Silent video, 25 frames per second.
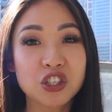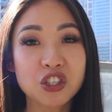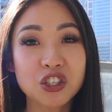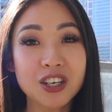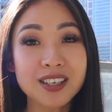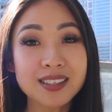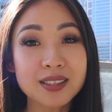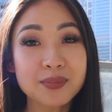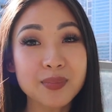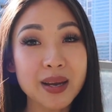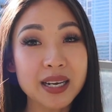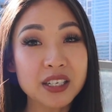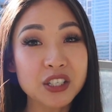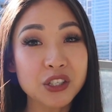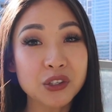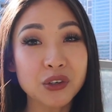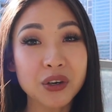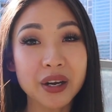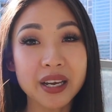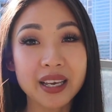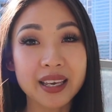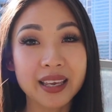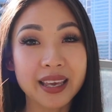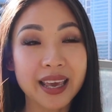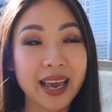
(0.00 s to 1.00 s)
just make
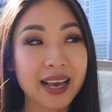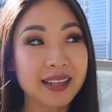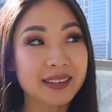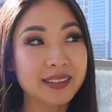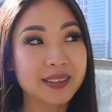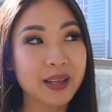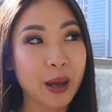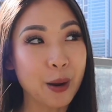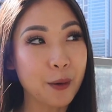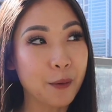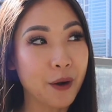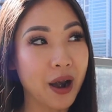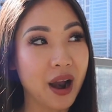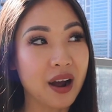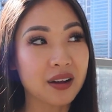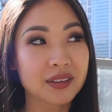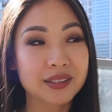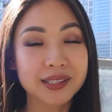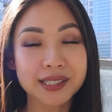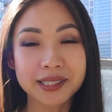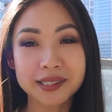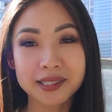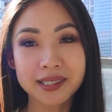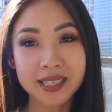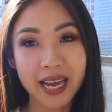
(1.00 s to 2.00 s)
sure it gets
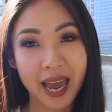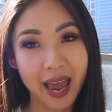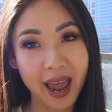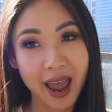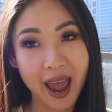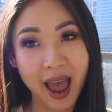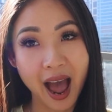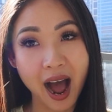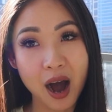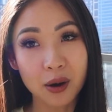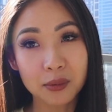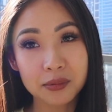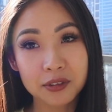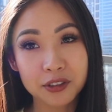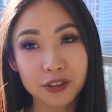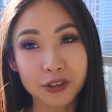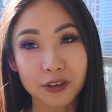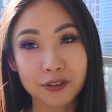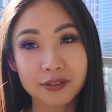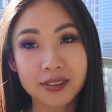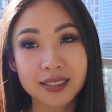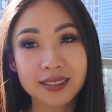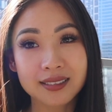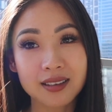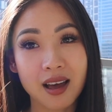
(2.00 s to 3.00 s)
around 6 to 8 hours
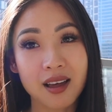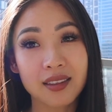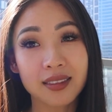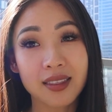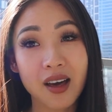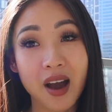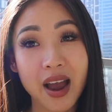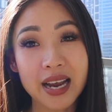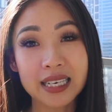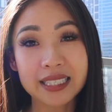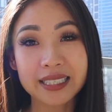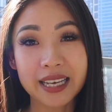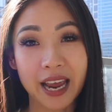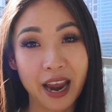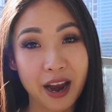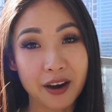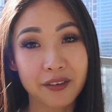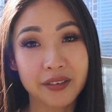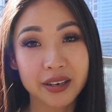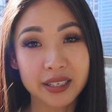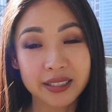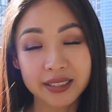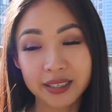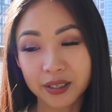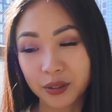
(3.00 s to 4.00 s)
of sunlight
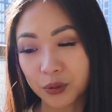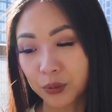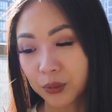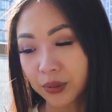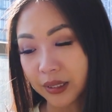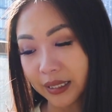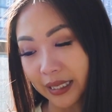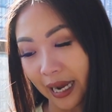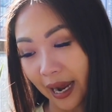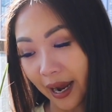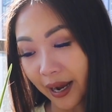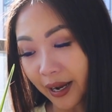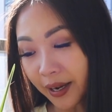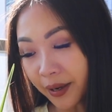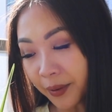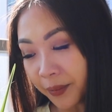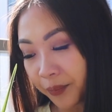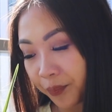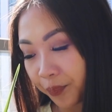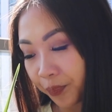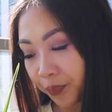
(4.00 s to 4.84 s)
every single day.